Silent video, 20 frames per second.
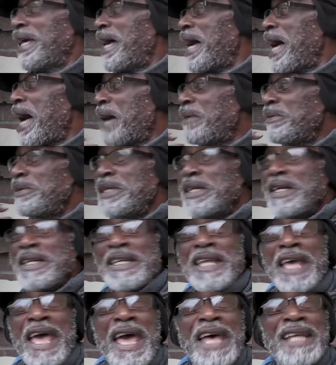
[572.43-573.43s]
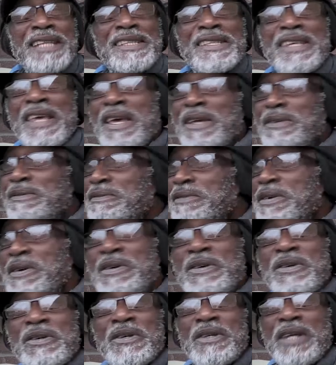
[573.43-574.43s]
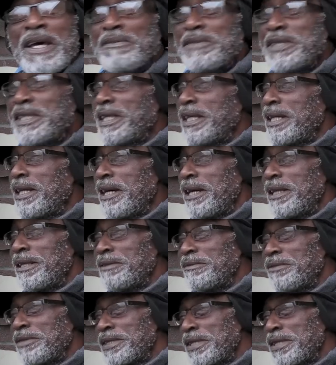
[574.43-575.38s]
I'm in a dancing mood. I'm singing all them